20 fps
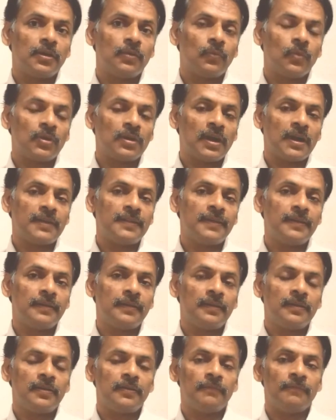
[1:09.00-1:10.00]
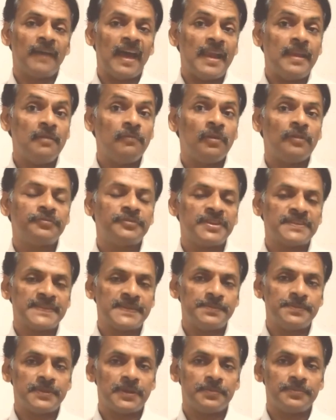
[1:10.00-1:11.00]
what are the value of the
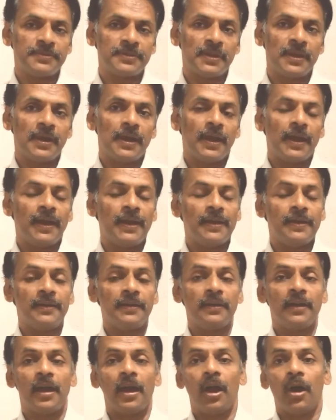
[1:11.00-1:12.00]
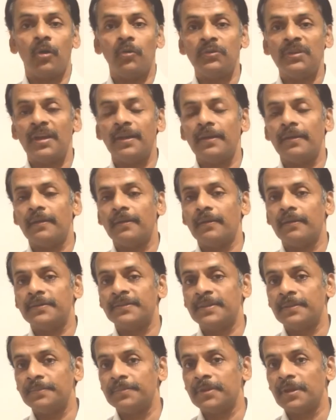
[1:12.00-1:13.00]
symptoms and how the
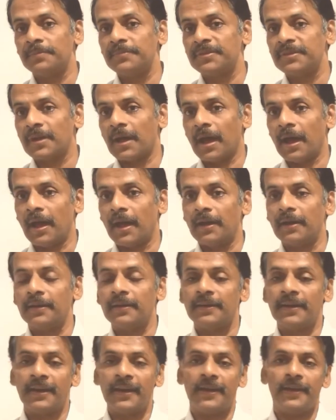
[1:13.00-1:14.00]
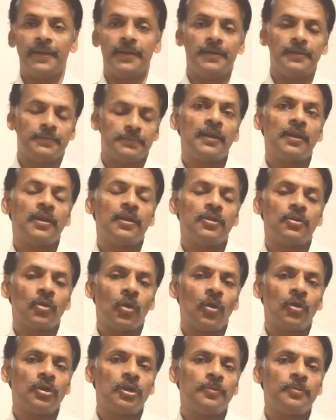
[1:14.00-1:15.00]
symptoms are graded.
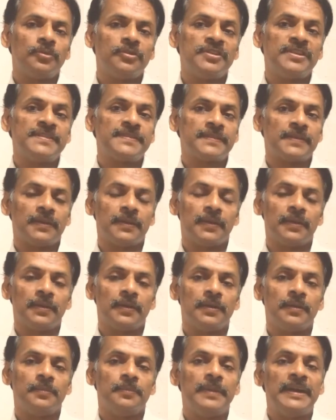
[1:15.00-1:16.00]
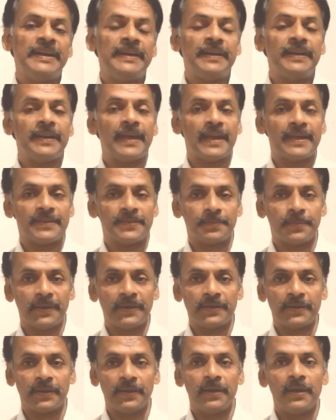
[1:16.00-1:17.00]
Talked about this mental
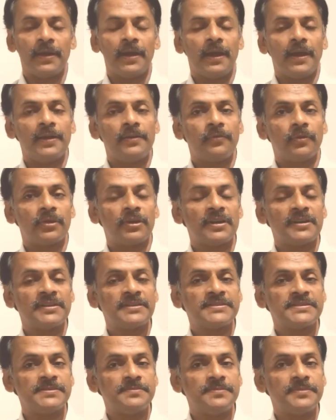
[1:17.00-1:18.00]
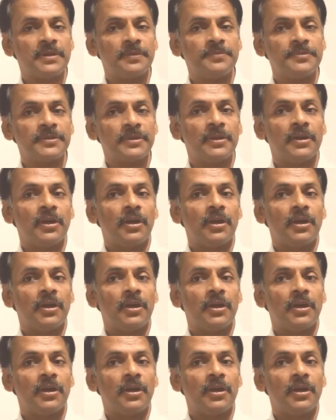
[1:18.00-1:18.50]
aspect and what are the symptoms